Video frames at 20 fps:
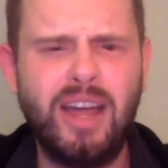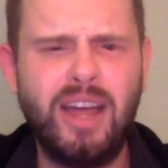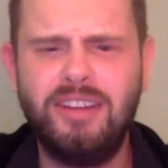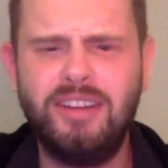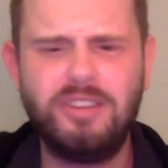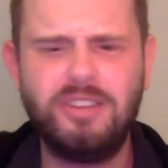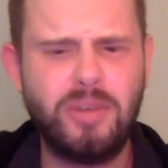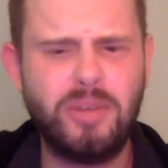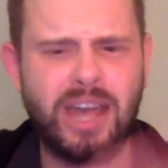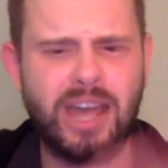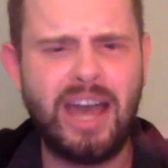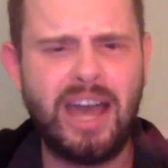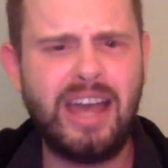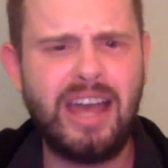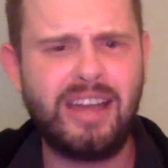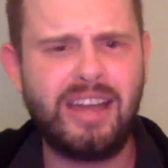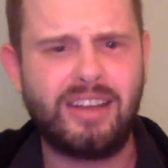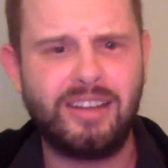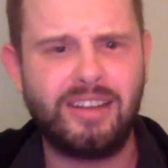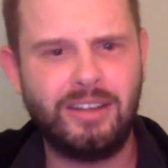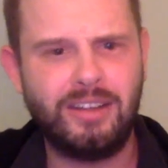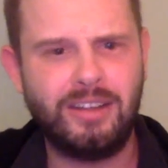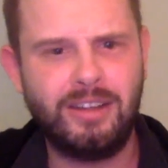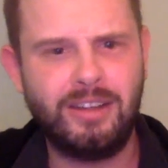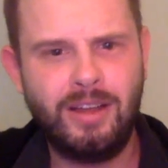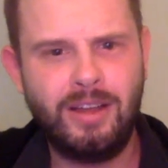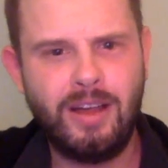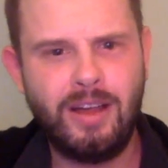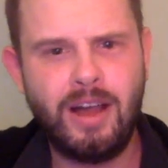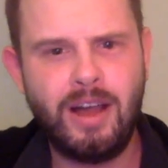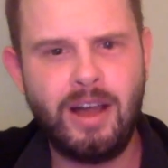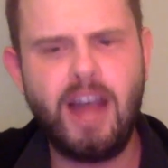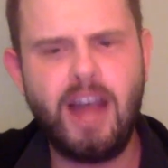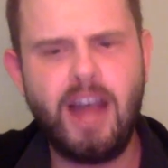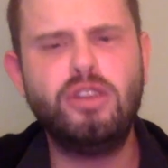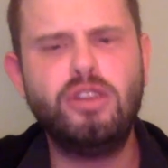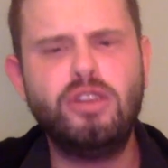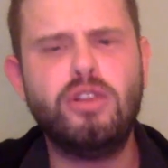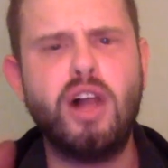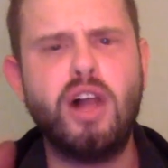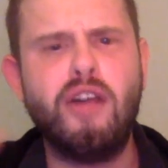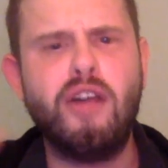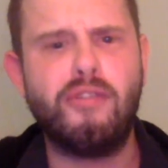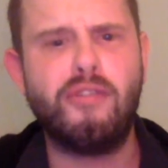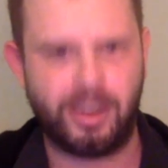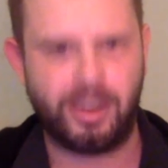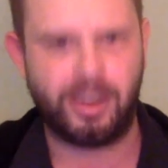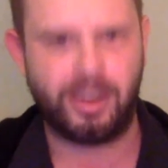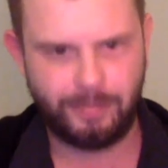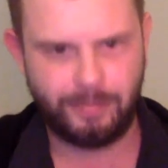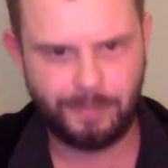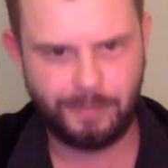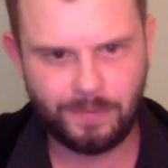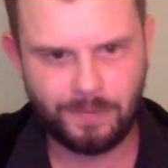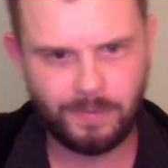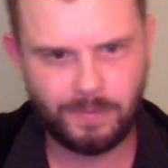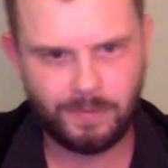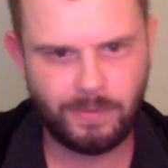it's okay. I love it.